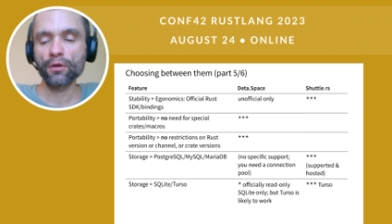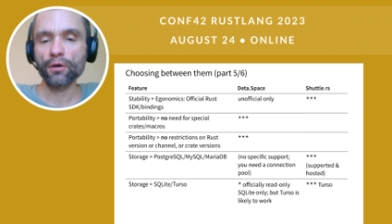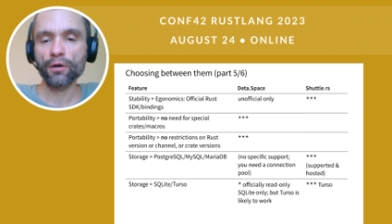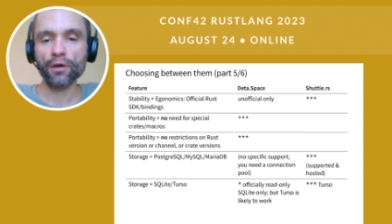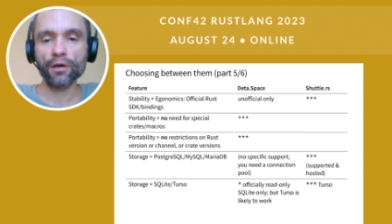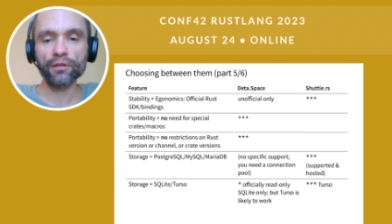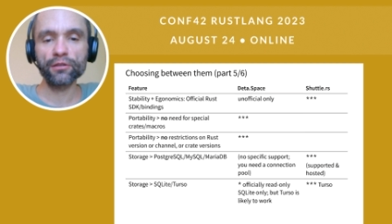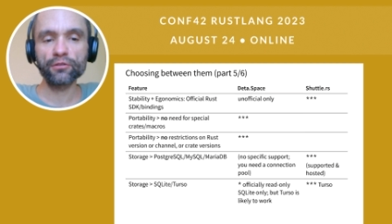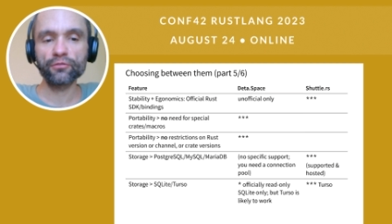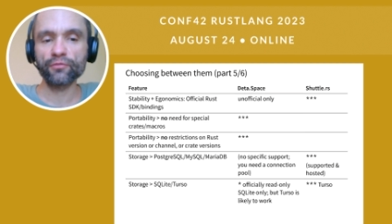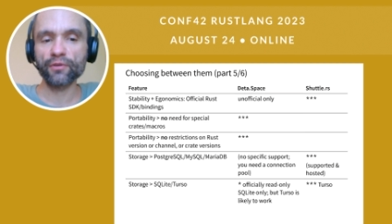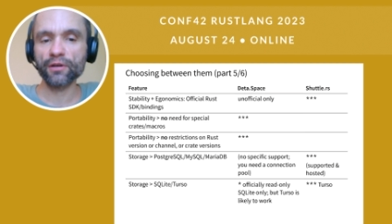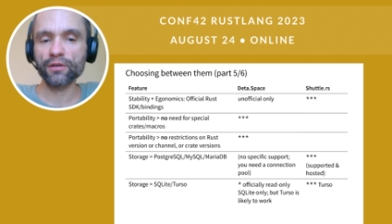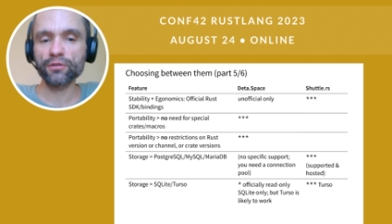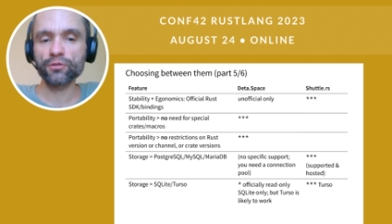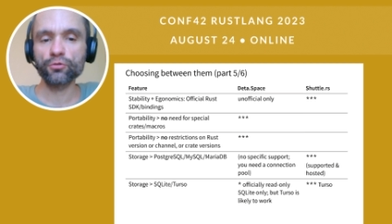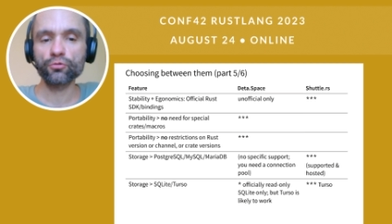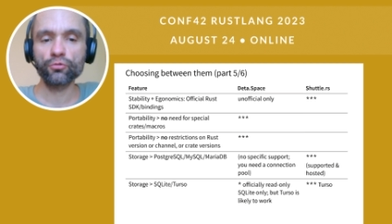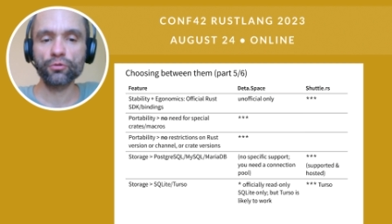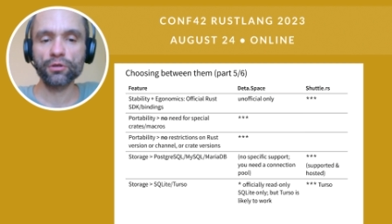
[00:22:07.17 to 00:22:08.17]

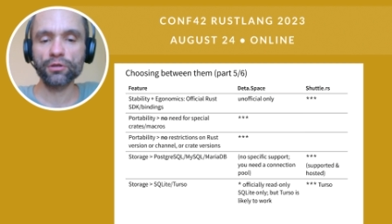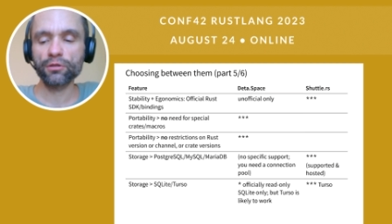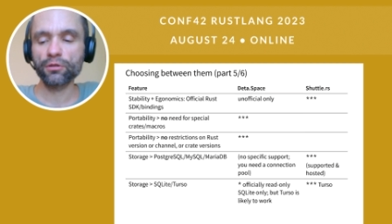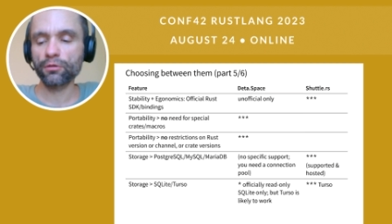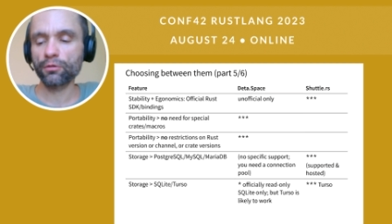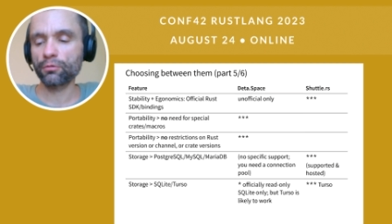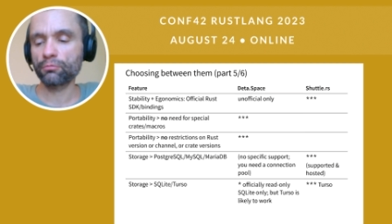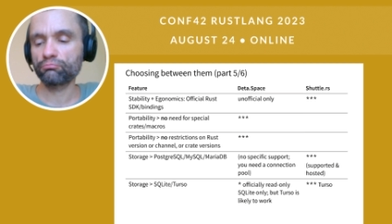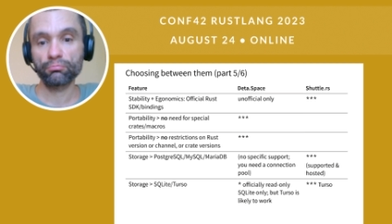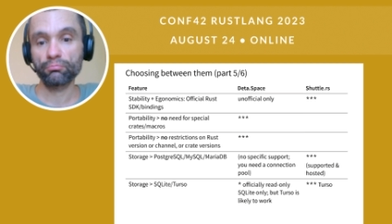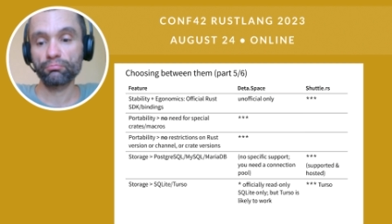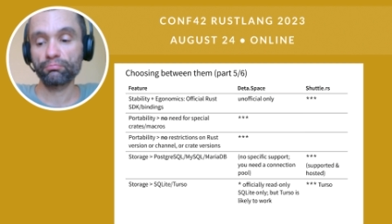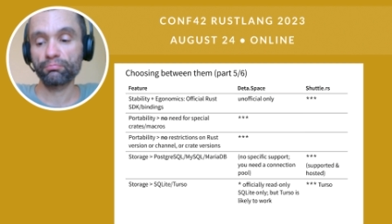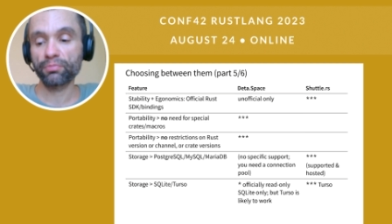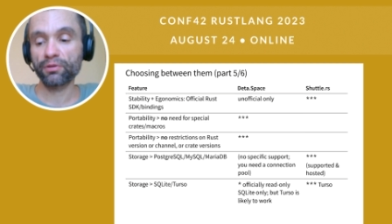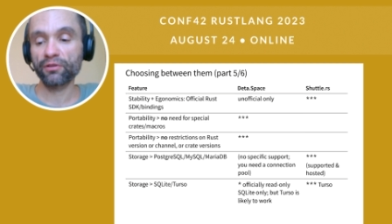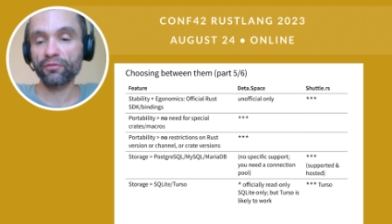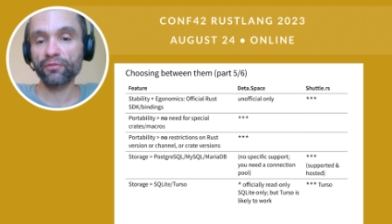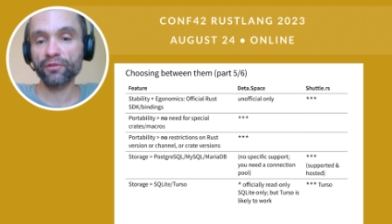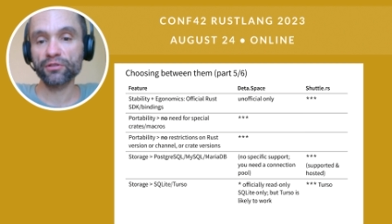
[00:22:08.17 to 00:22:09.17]
Otherwise, you get
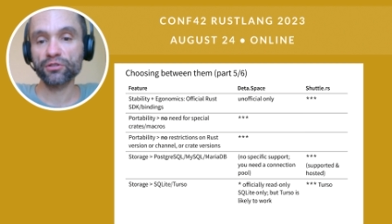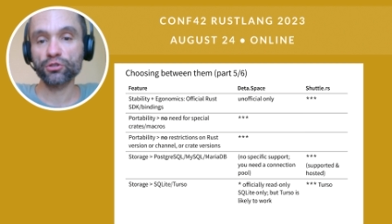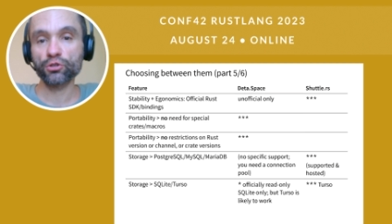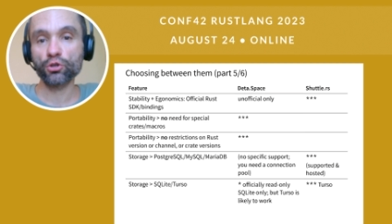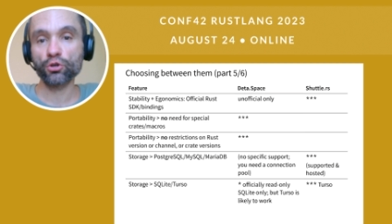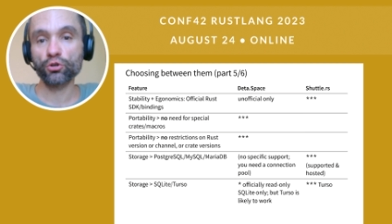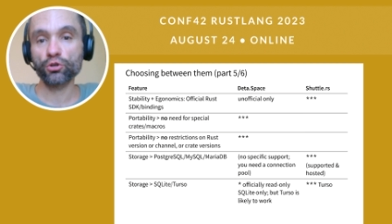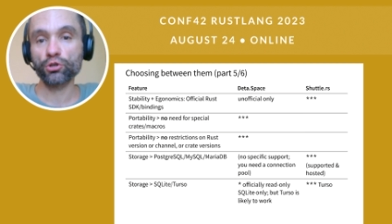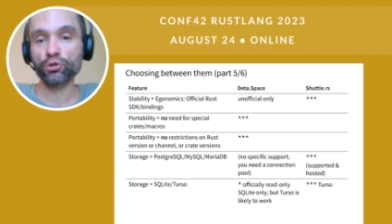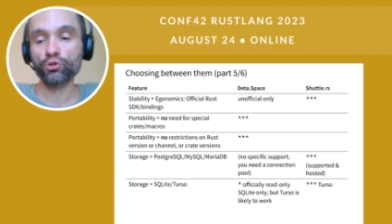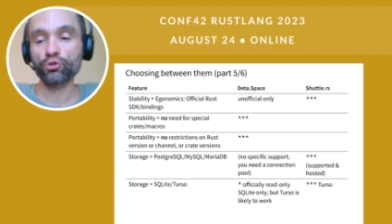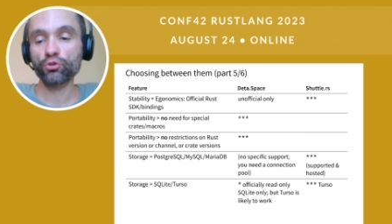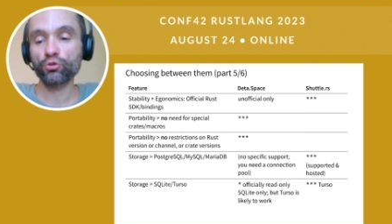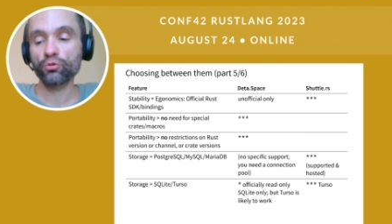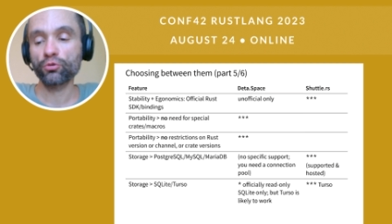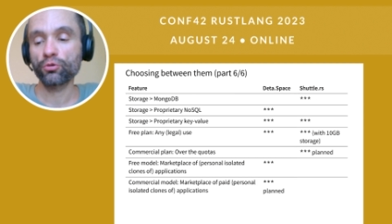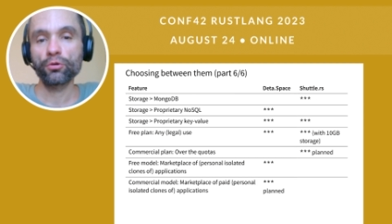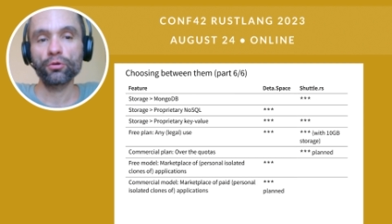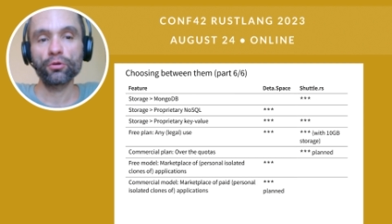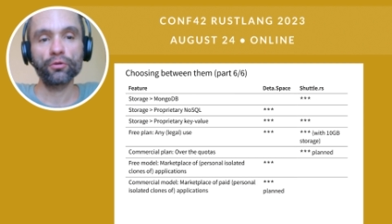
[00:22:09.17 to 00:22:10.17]
perfect storage
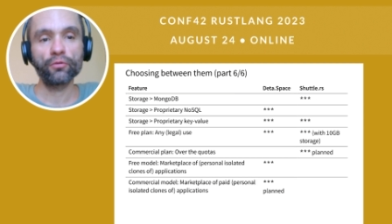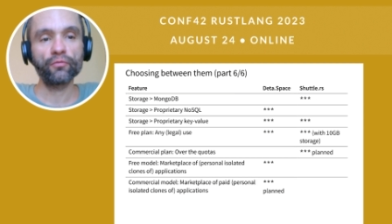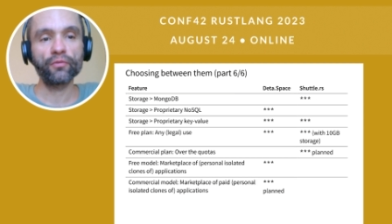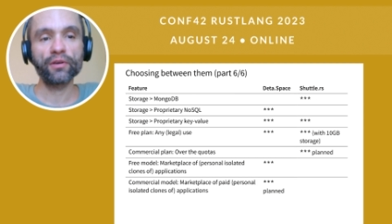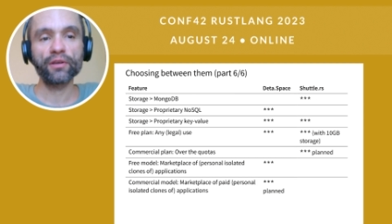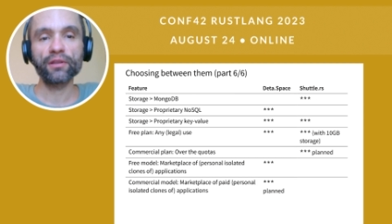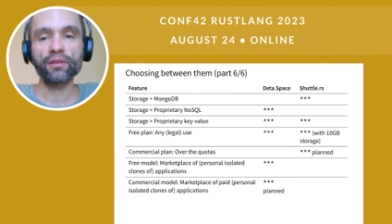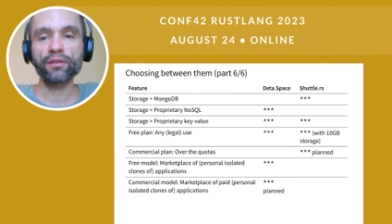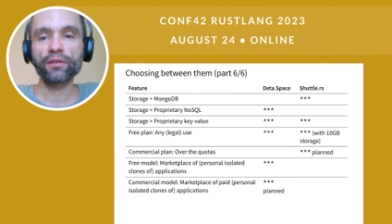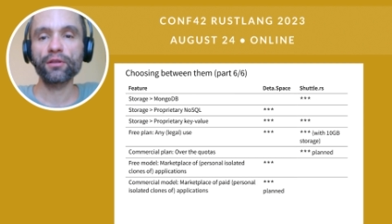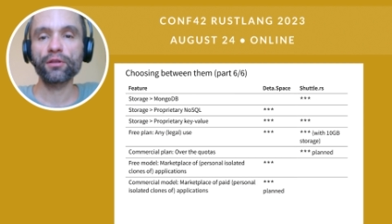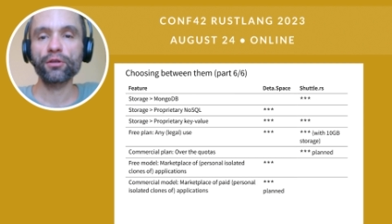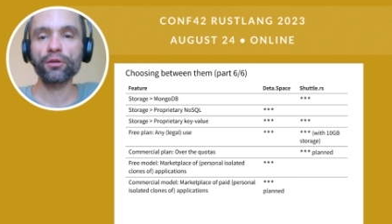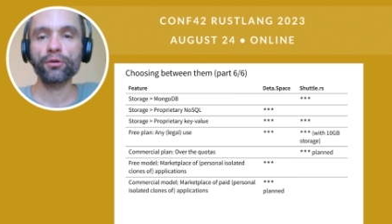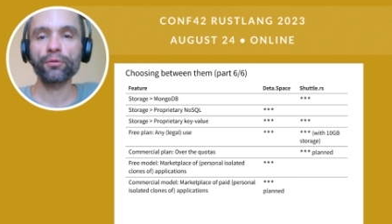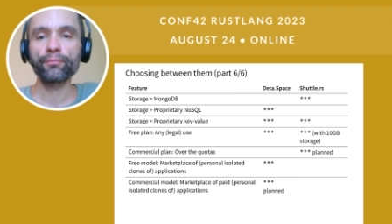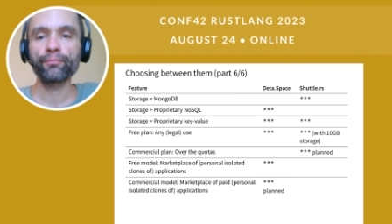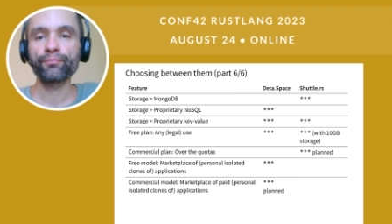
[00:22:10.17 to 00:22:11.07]
with uh,